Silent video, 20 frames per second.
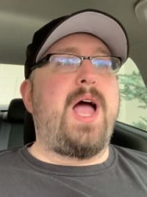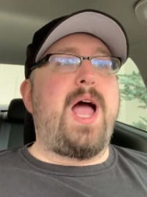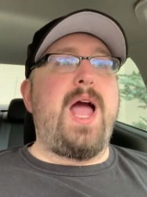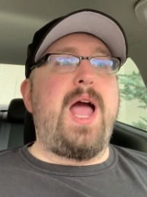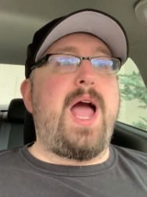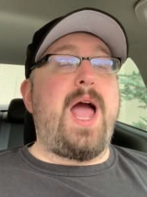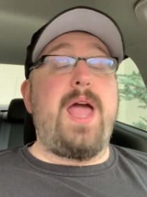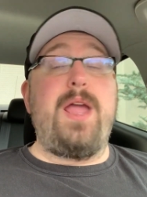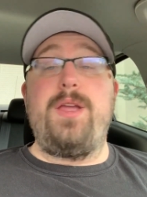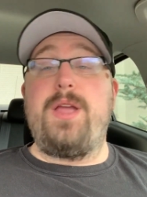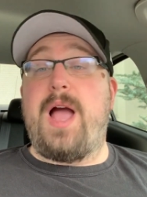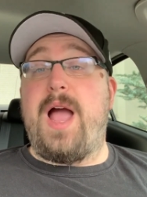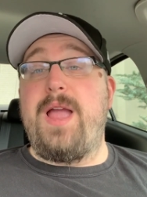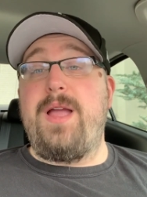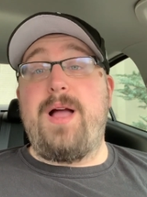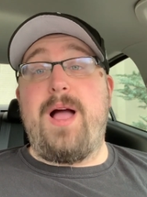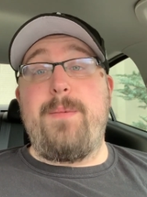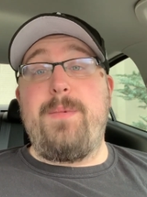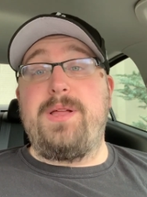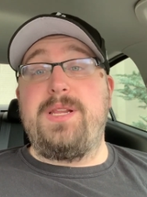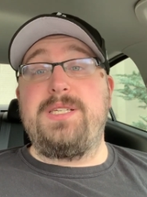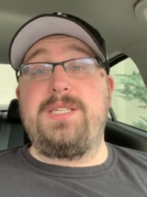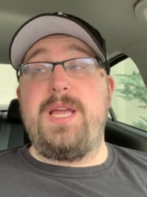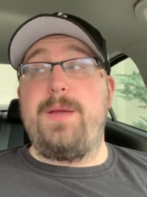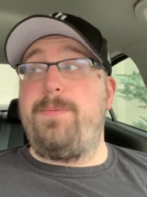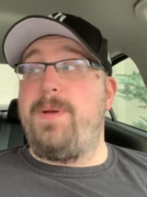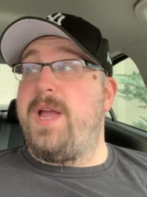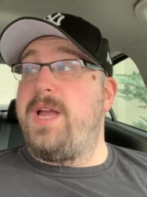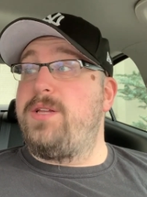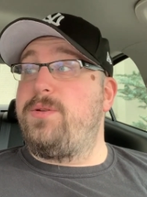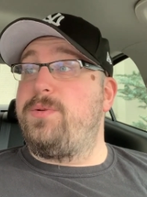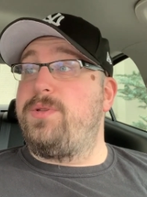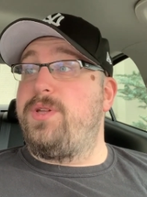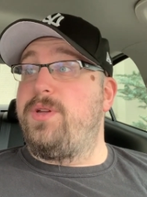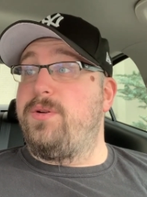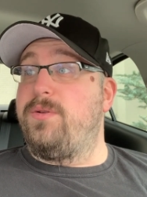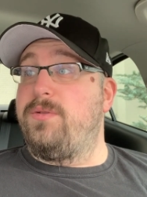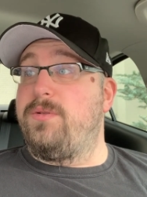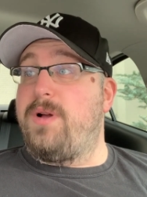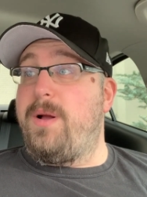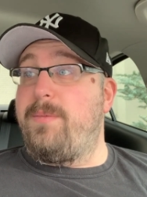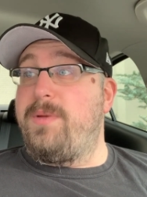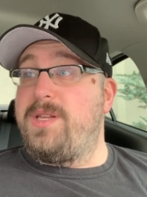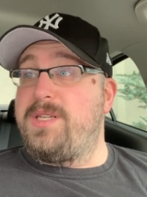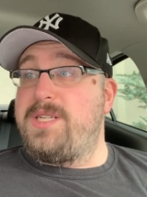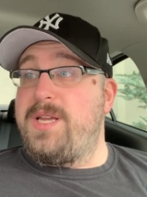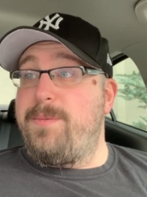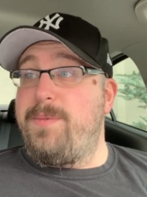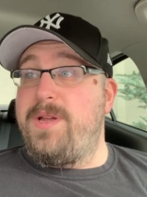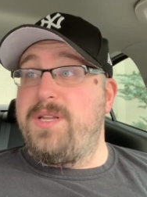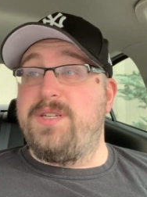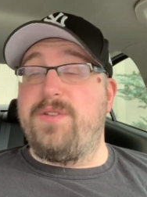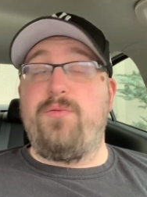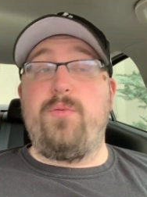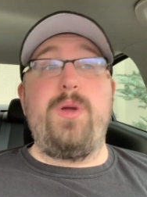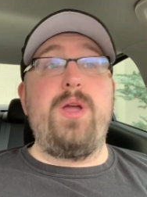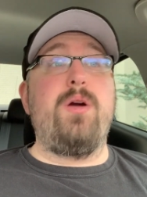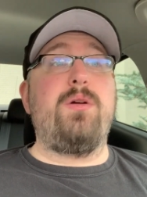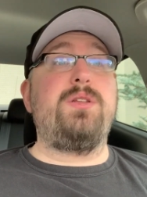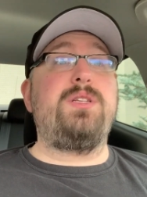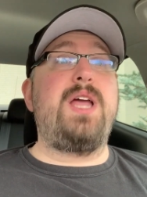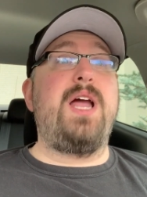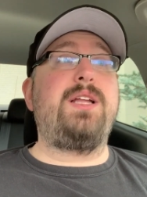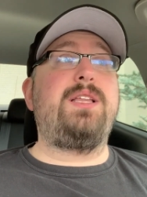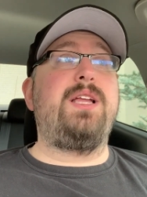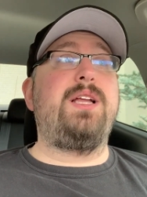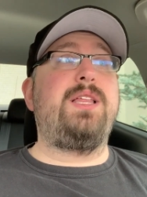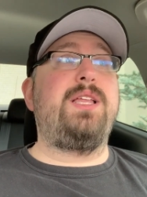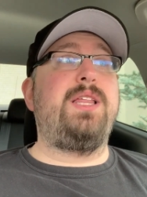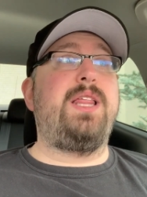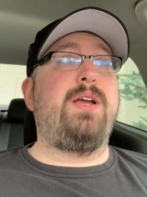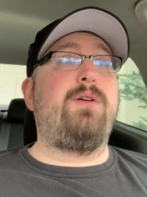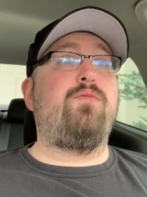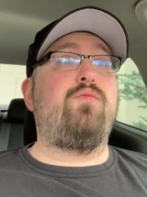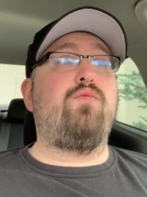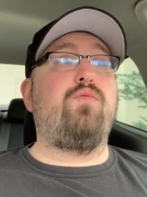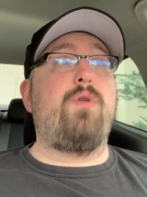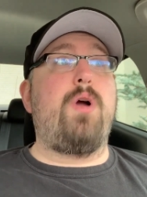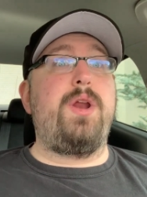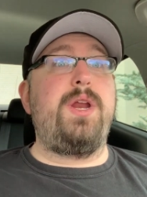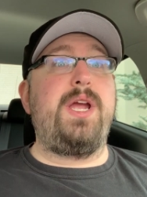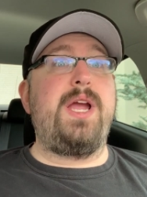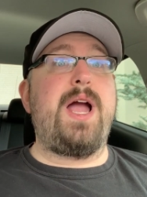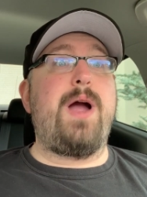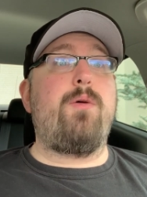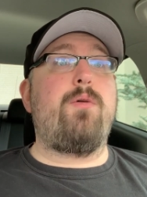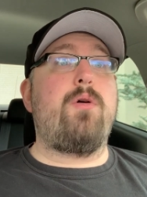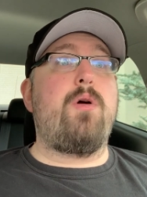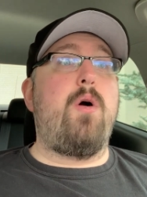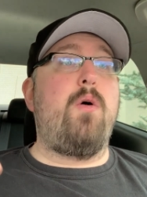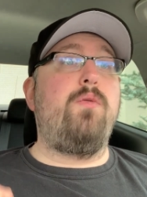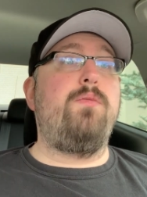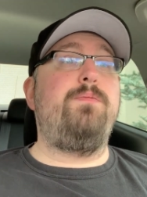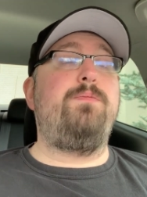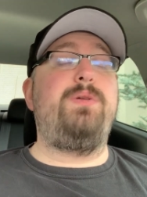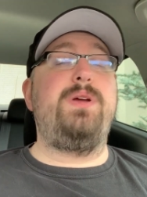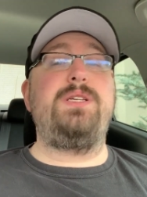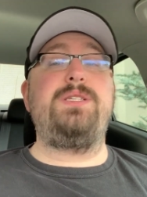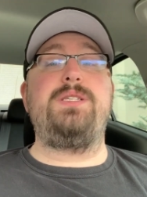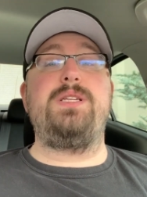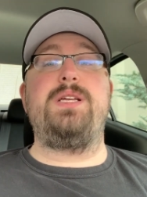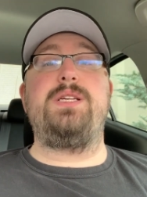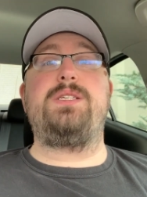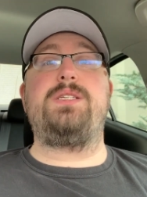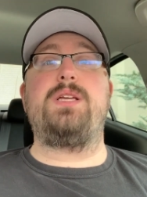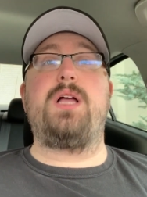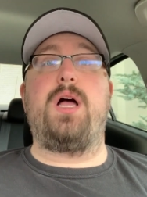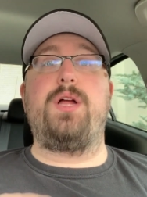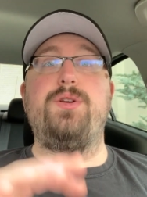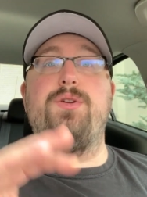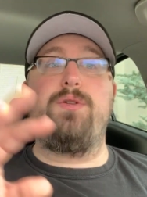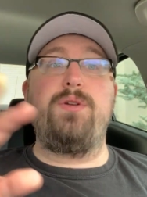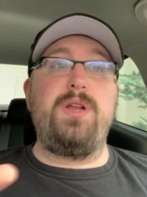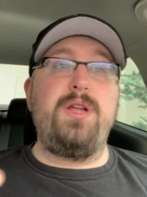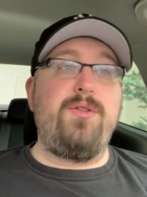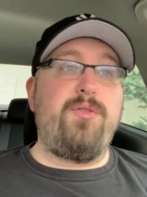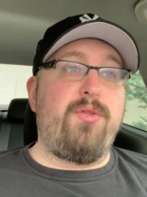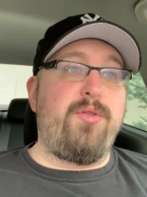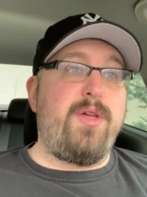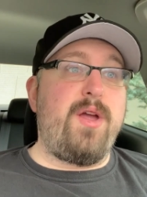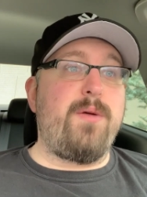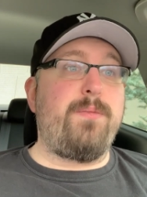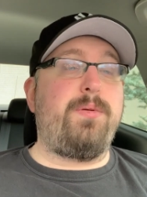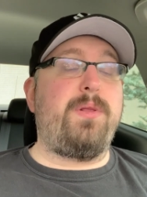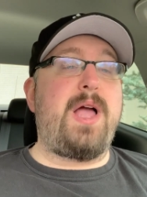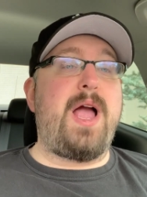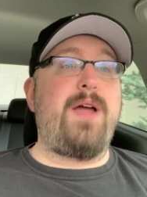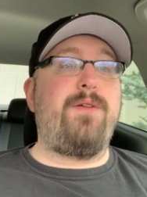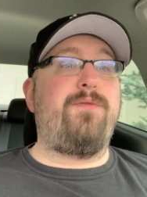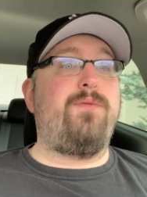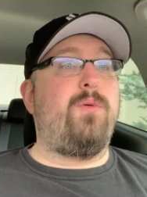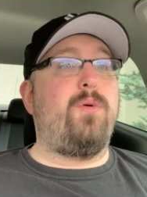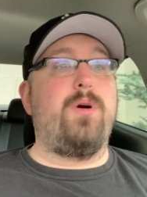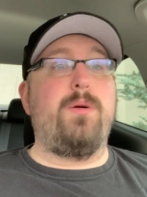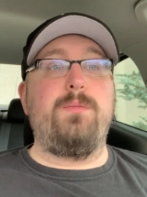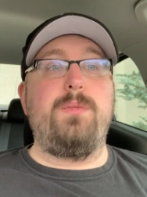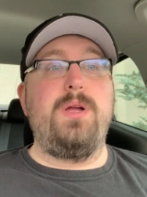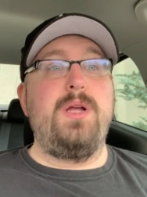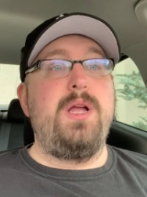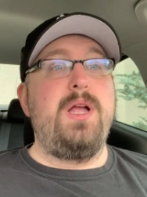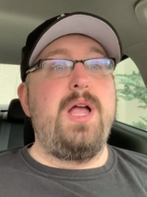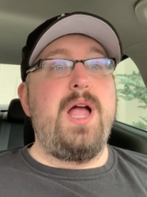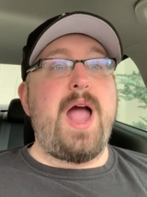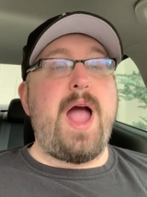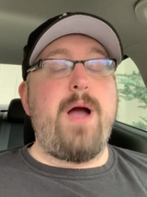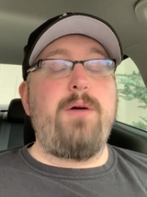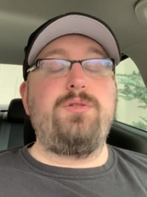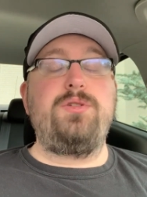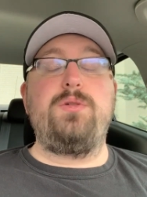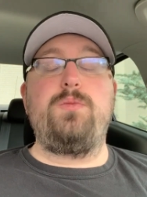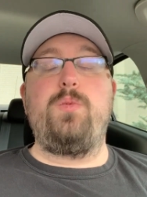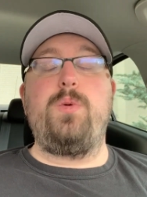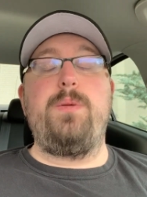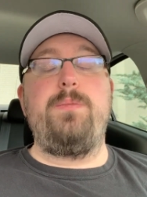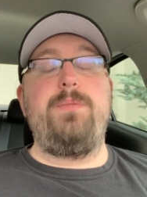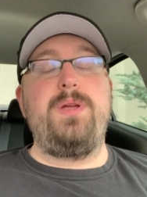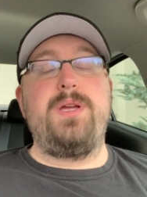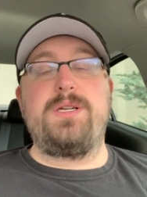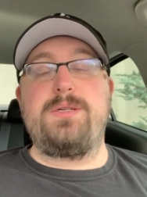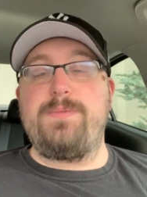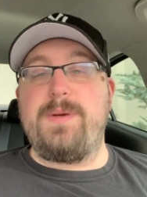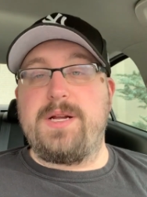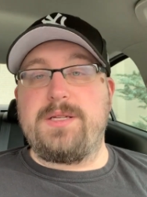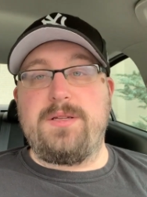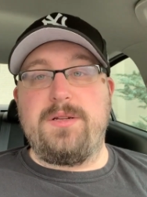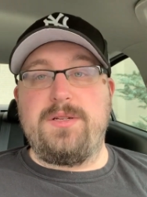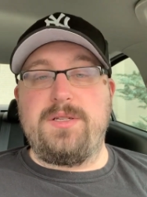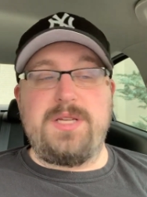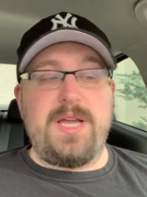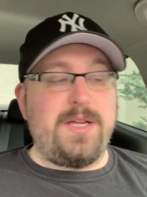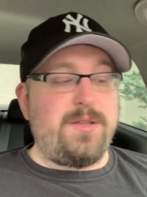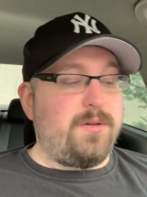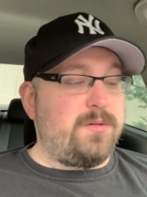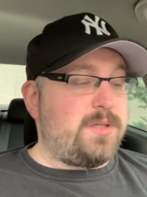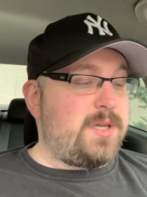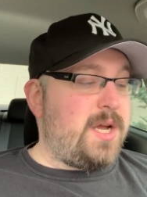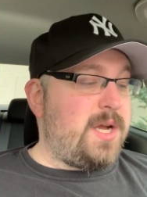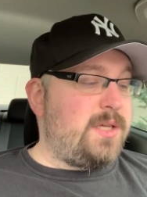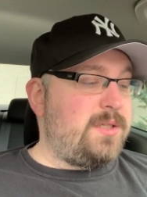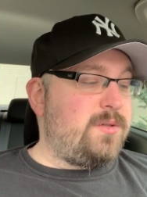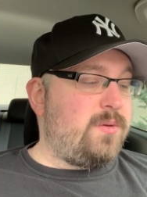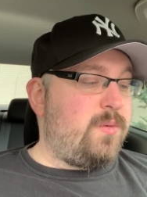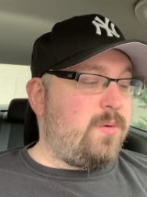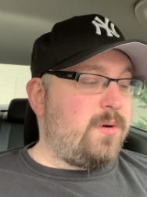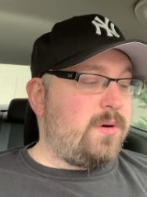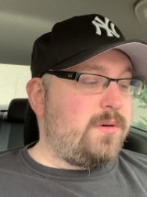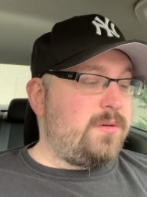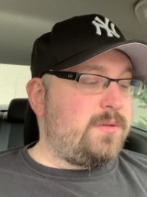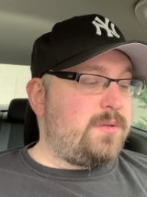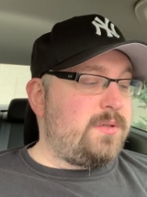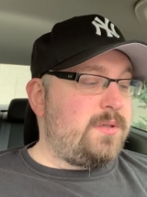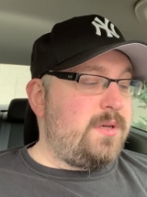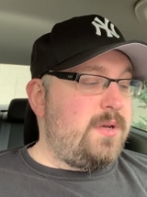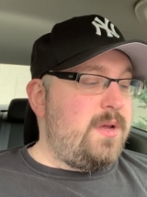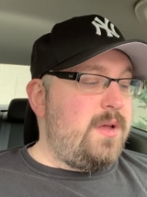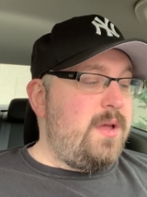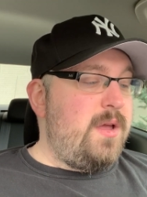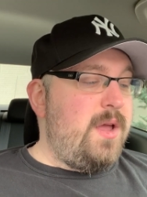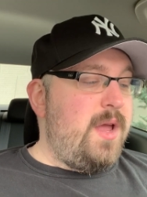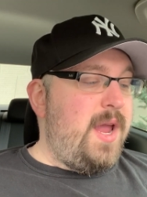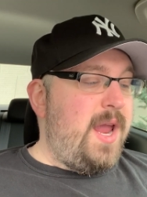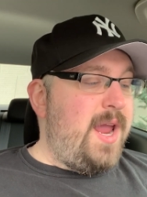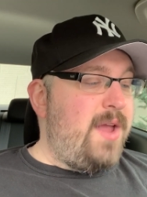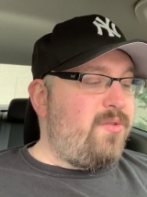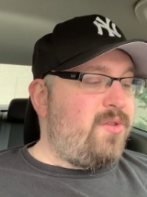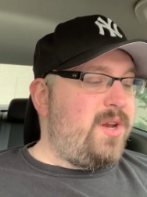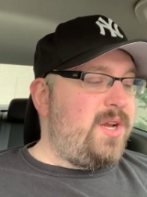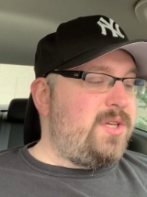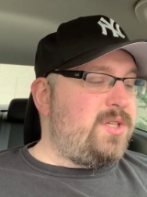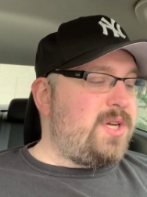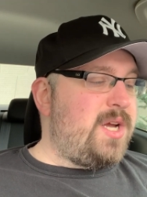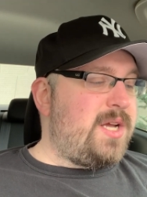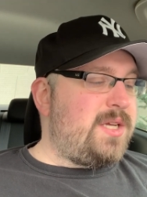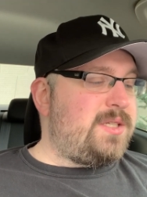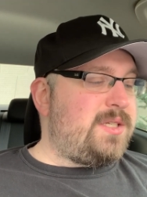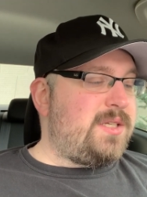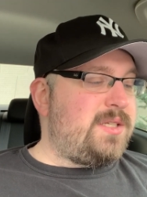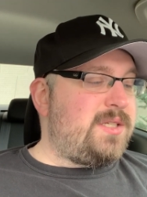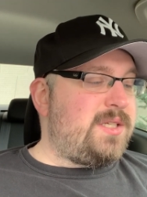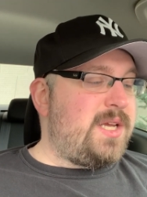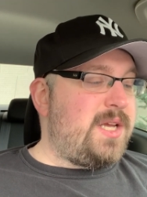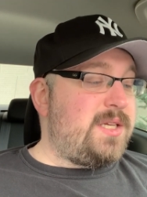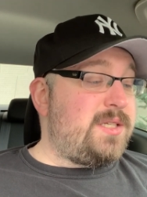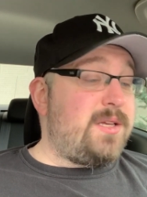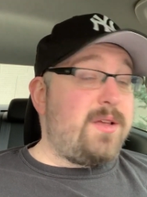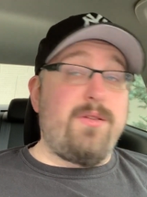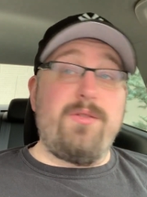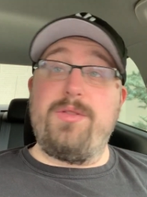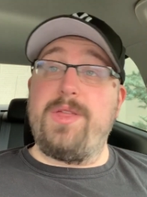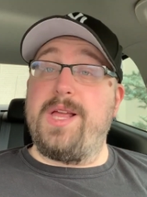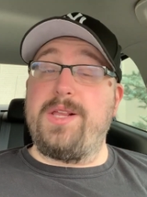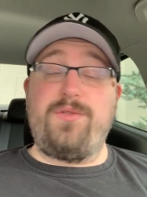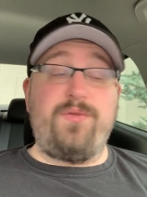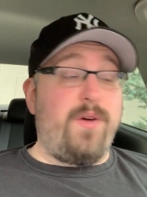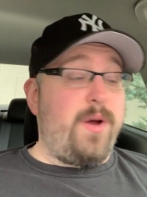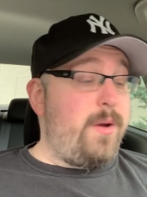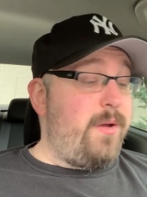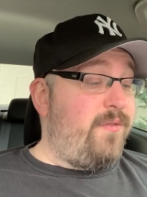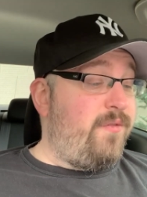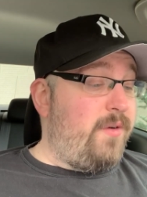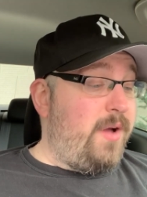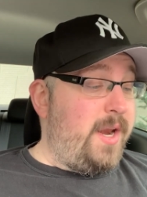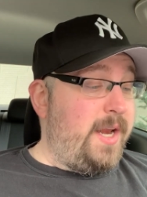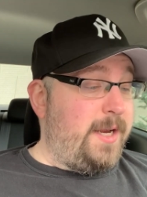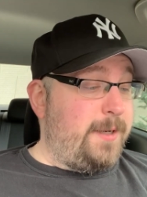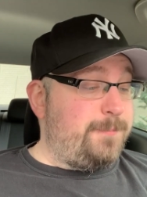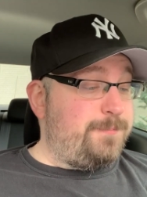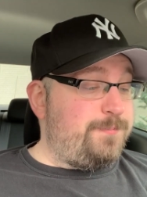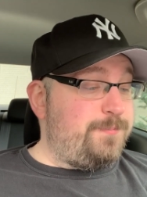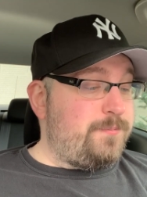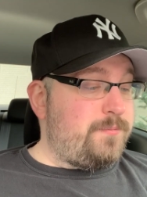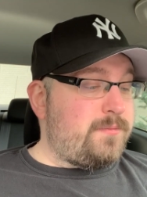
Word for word: I, I, I'm on the same page with you. I'm on the same page. If we are technically like running our own business underneath their platform, how should we be expected to take those kinds of orders? Anthony Johnson says, that's very funny.